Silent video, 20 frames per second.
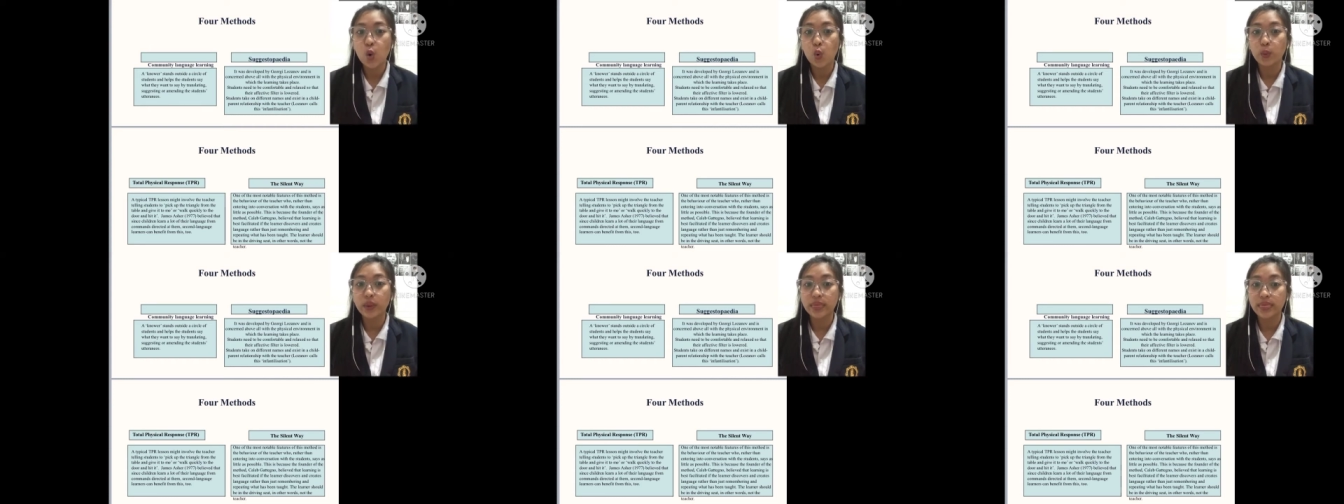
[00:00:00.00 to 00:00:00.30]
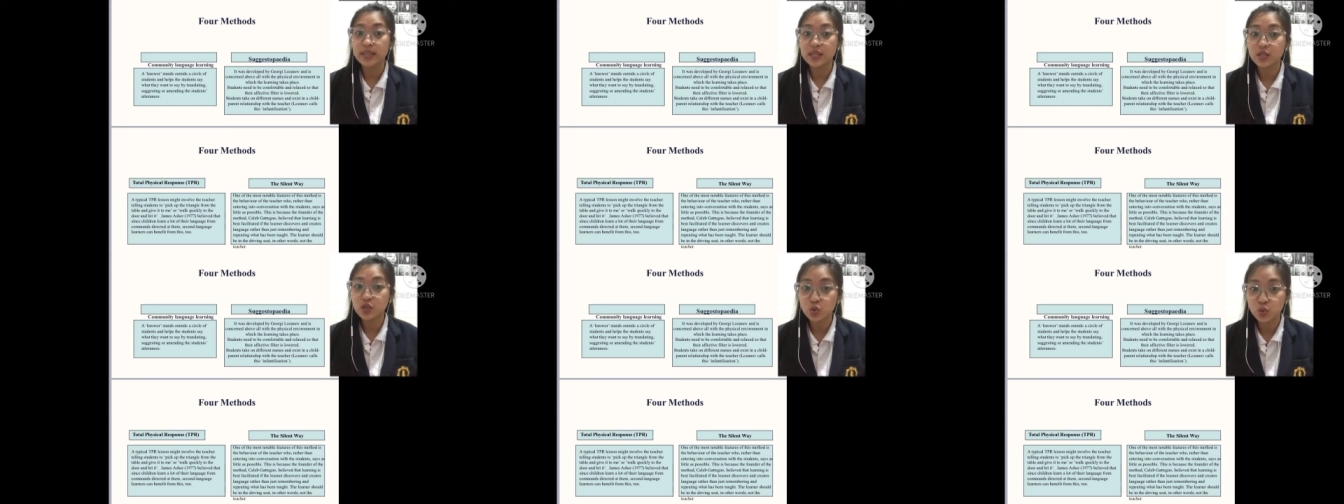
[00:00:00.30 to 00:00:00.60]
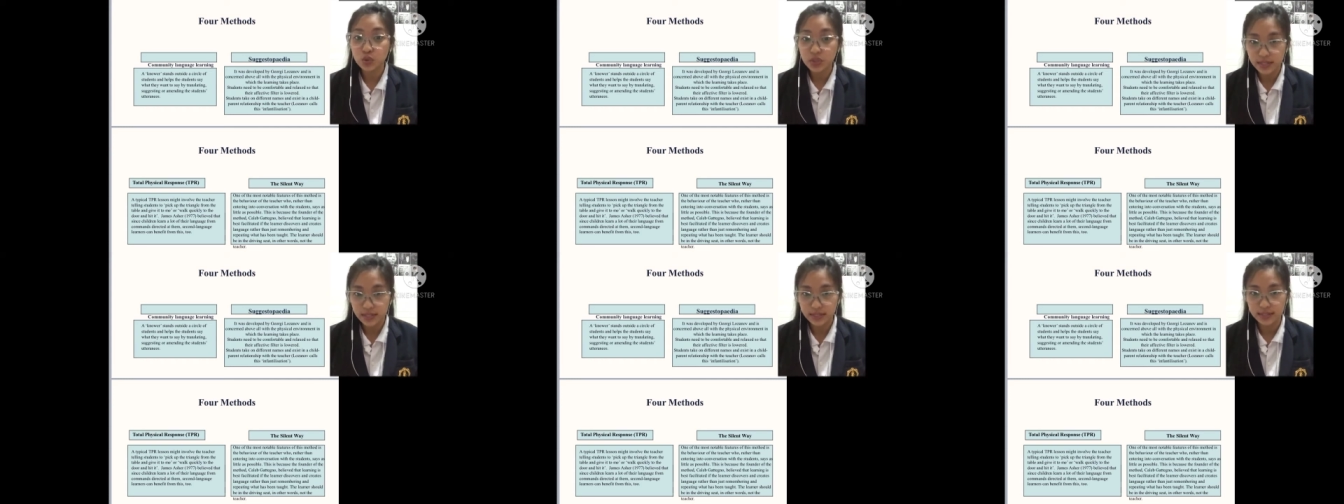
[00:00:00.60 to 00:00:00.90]
with the
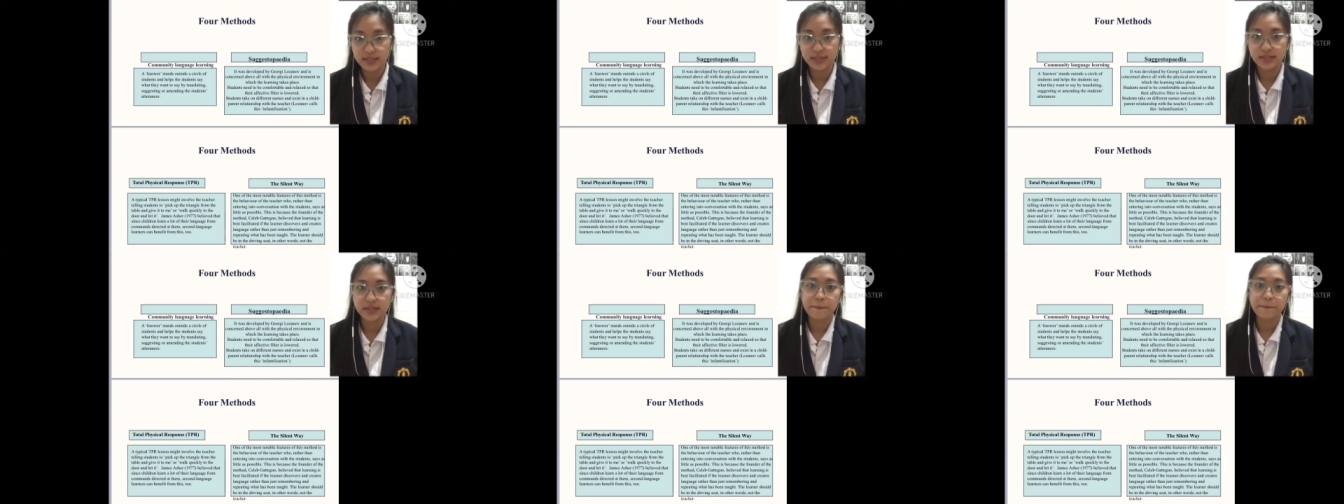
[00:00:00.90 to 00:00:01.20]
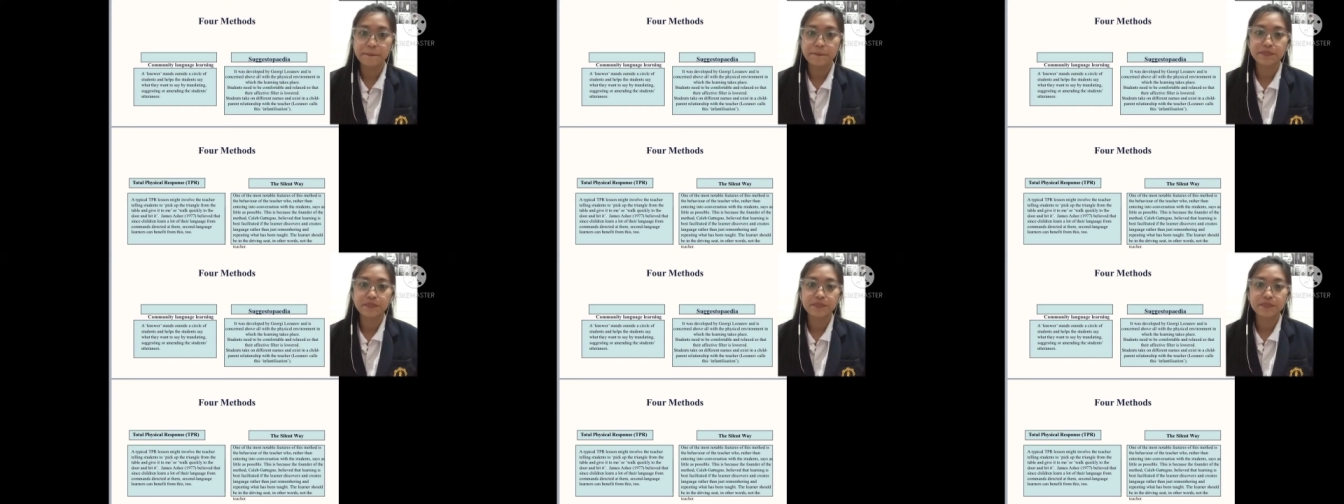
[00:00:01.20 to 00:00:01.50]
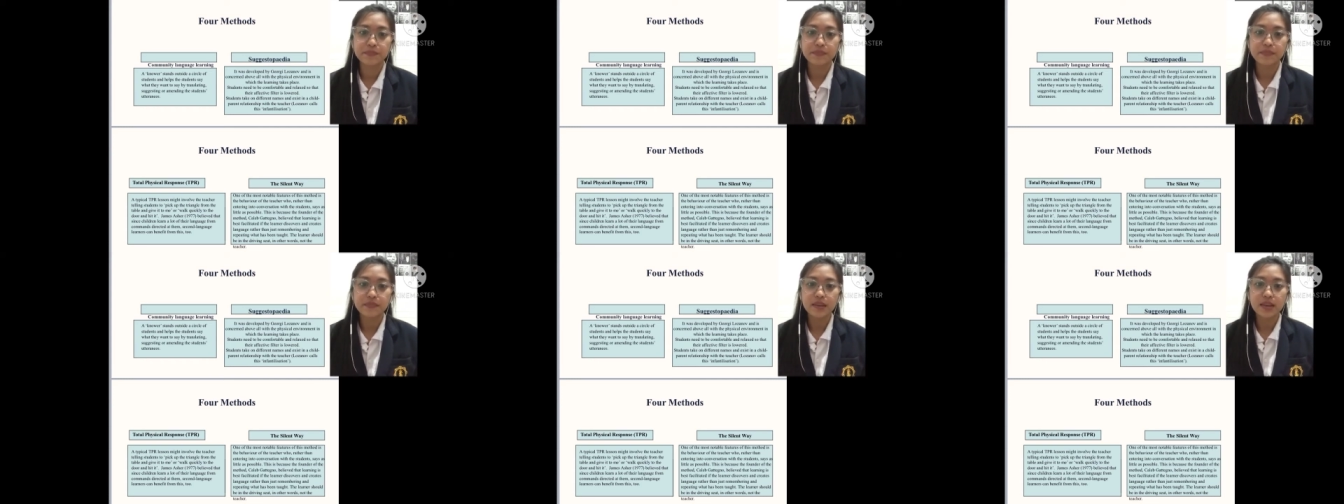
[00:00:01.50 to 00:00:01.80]
students,
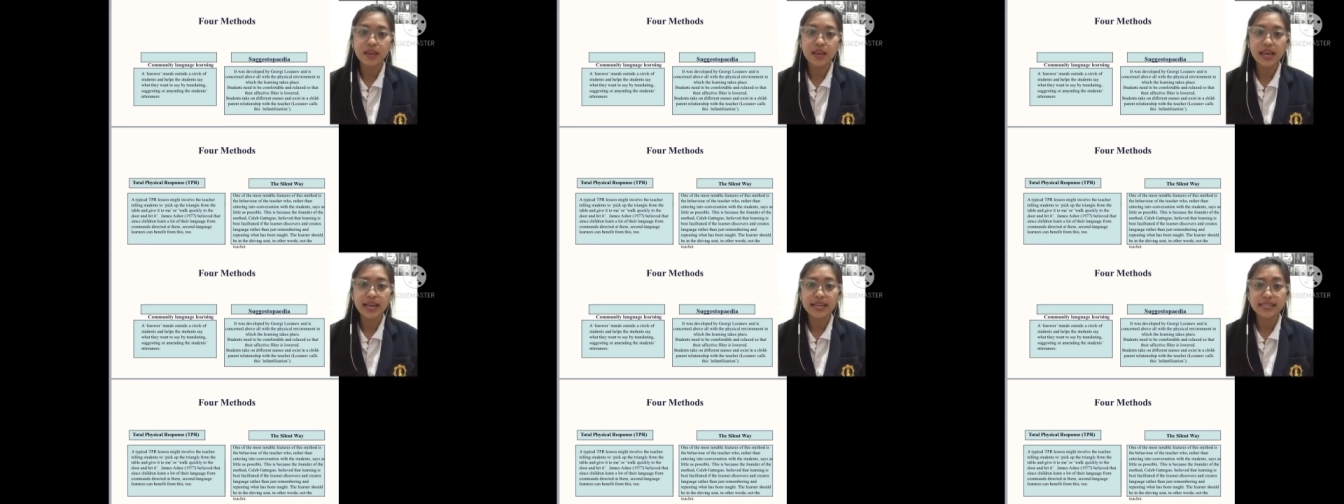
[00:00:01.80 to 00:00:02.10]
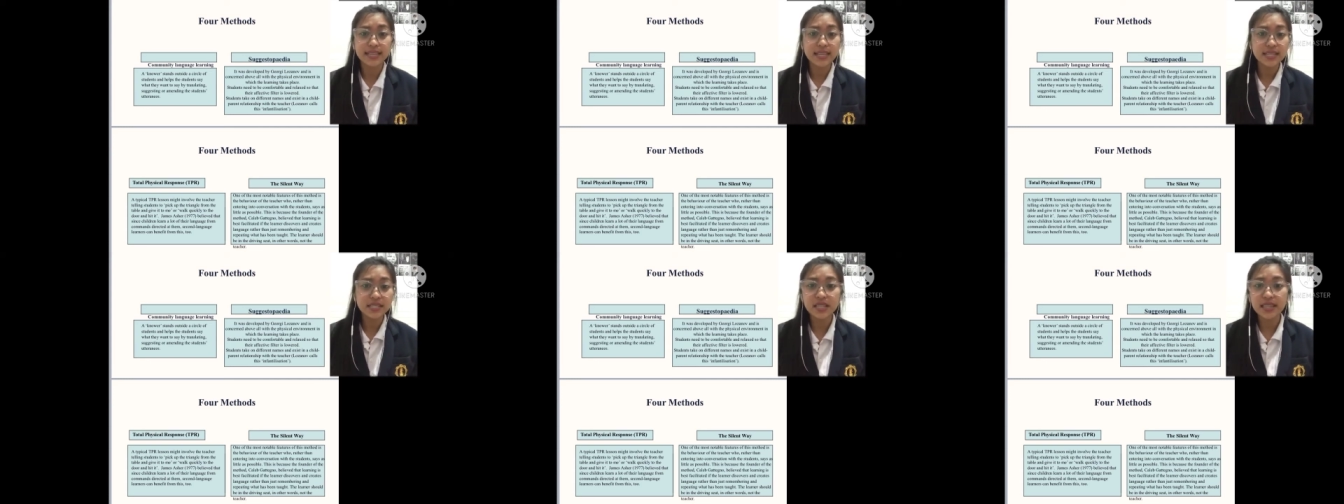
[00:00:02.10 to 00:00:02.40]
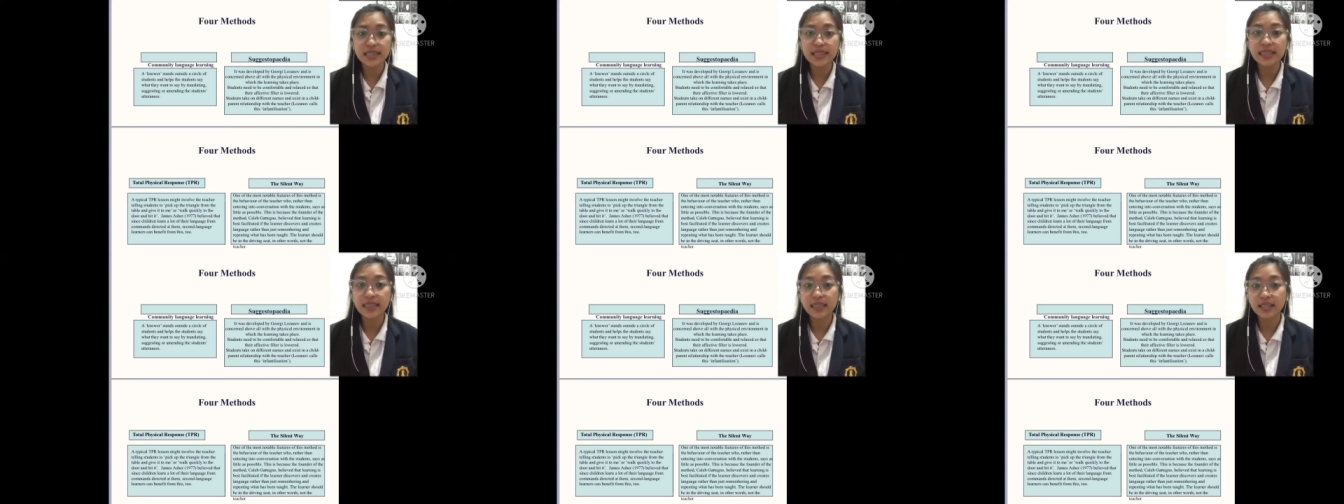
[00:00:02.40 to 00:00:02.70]
says
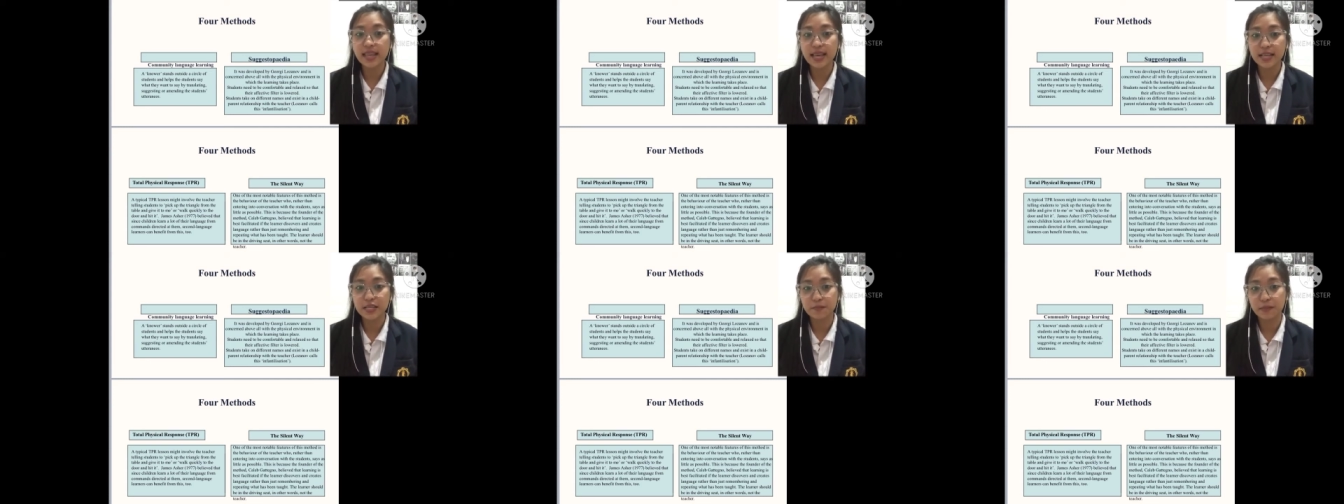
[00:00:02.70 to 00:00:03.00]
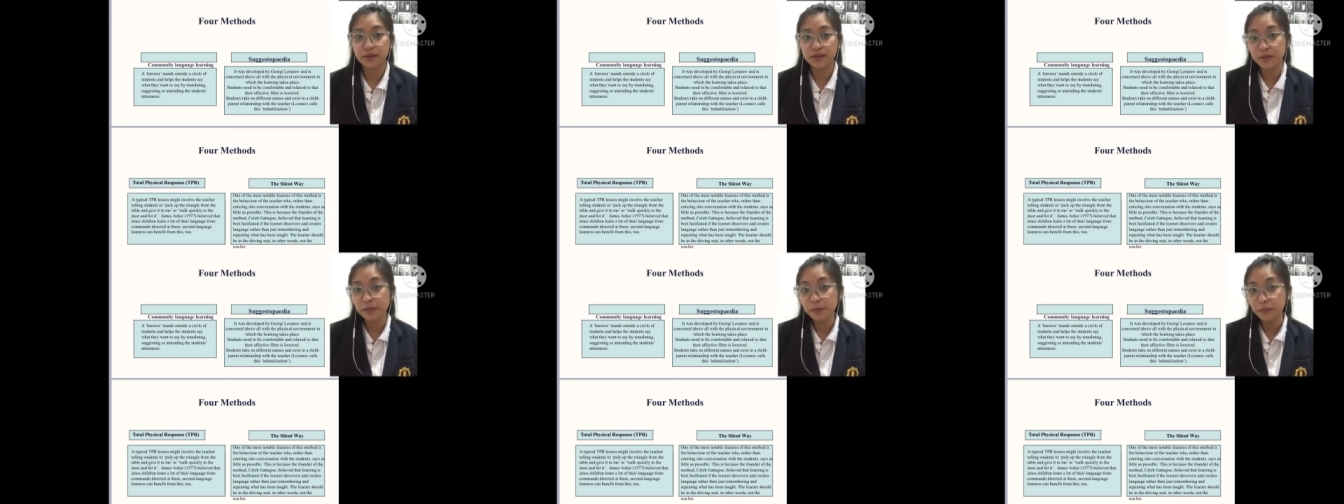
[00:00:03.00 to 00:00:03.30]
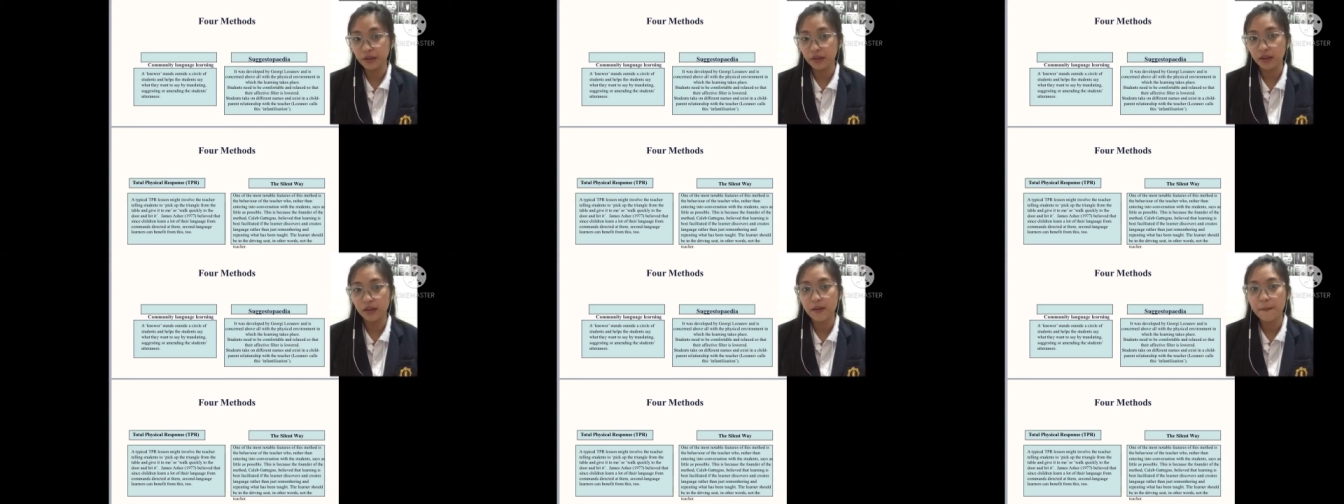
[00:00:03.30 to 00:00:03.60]
a little as
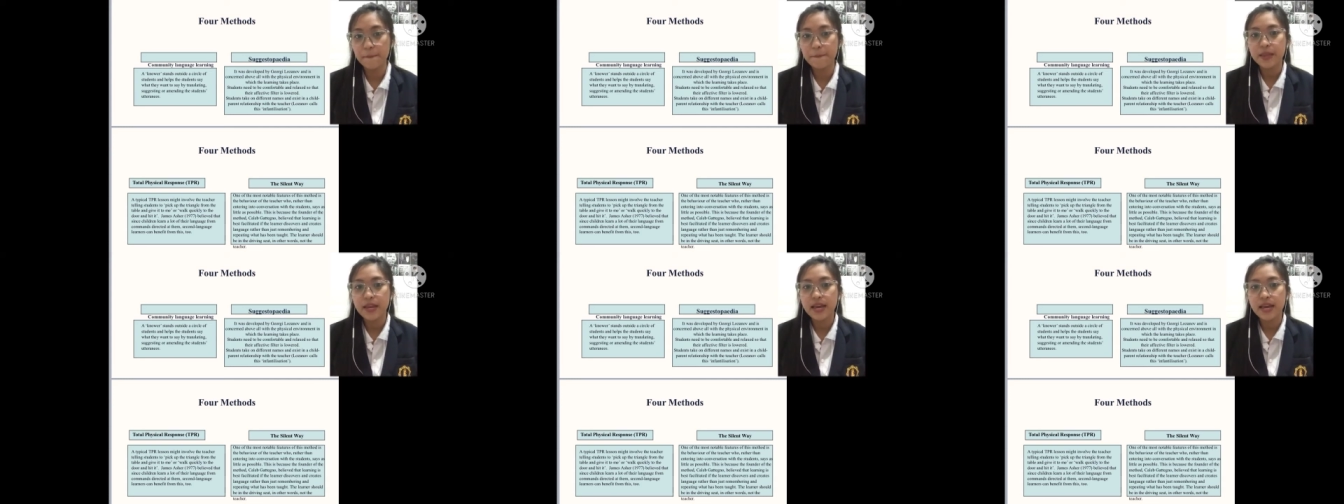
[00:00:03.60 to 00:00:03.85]
possible.